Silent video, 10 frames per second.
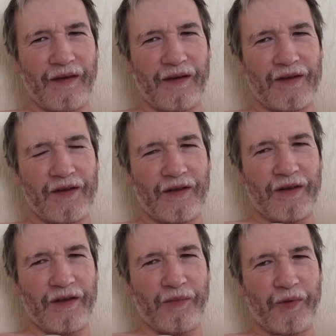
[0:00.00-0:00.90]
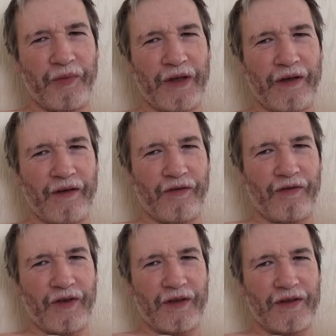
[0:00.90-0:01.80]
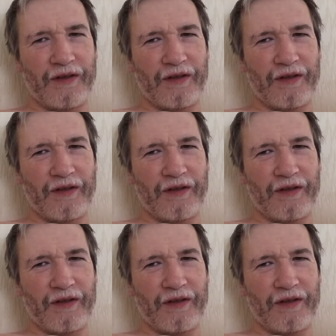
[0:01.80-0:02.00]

I certainly don't prepare in advance